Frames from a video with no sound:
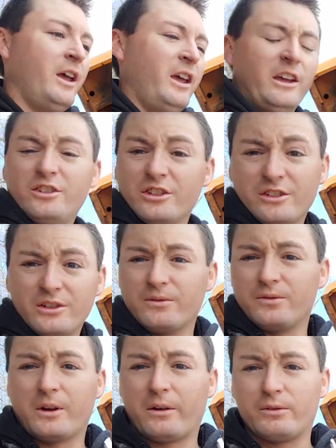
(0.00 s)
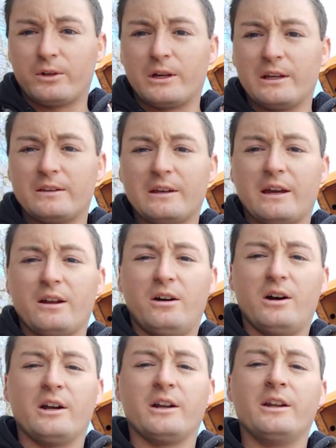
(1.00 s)
it just took forever to get that
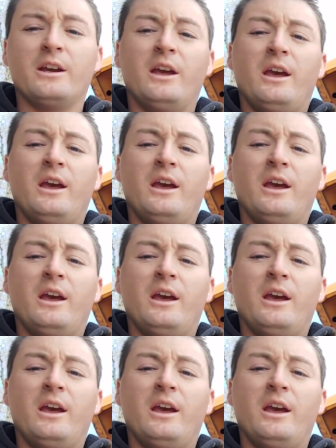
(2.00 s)
on.